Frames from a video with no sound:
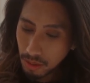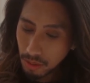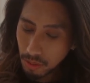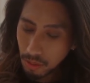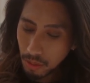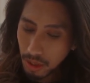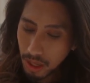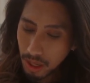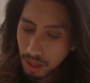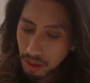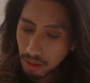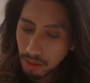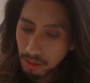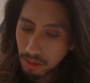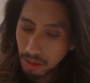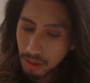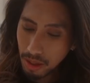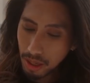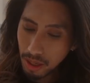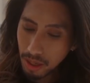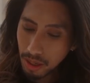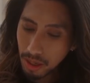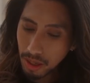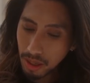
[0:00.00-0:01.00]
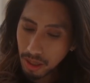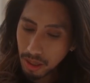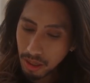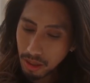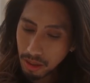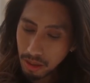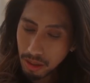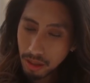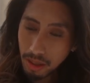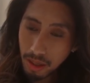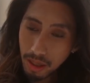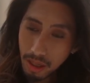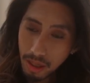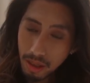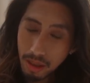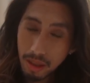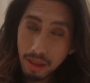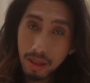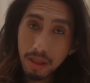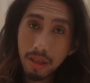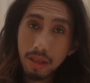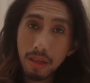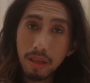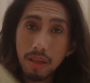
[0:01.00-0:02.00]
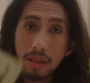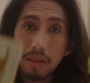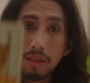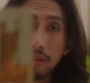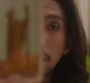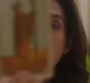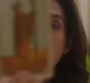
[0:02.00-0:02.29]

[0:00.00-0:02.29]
while on their end they got the